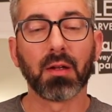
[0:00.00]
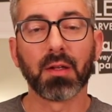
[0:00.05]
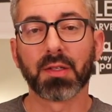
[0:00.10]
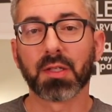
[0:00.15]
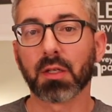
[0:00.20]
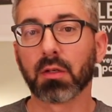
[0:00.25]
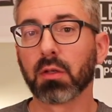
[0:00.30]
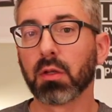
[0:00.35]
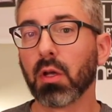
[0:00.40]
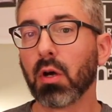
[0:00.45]
It's a
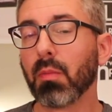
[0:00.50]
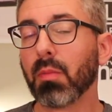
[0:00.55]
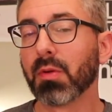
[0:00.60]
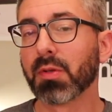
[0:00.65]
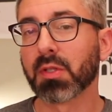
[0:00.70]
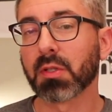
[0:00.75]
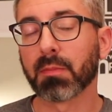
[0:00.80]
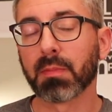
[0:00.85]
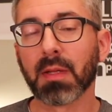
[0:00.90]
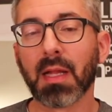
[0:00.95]
global
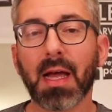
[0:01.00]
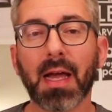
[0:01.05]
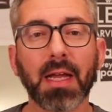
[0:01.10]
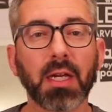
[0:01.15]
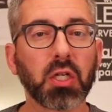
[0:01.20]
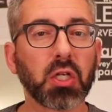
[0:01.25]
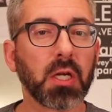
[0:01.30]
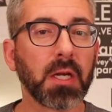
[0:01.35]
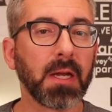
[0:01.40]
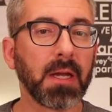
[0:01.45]
supply
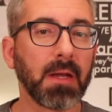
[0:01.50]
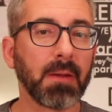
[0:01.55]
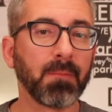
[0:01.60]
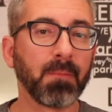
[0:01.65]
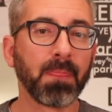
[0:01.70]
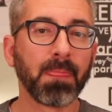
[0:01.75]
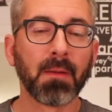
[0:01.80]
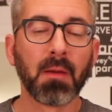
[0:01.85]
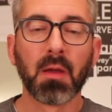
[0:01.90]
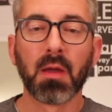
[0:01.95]
chain,